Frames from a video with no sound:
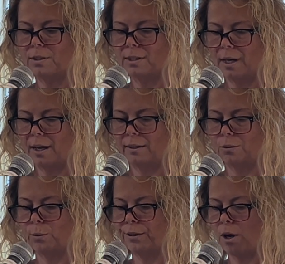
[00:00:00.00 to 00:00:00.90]

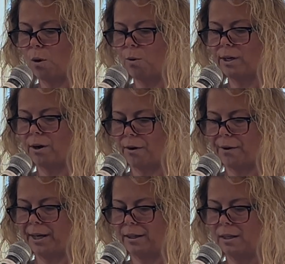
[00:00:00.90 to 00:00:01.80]
son with
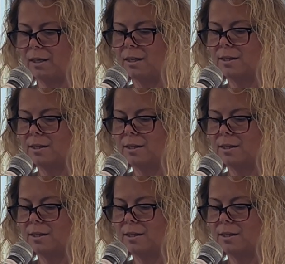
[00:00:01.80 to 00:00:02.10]
co-occurring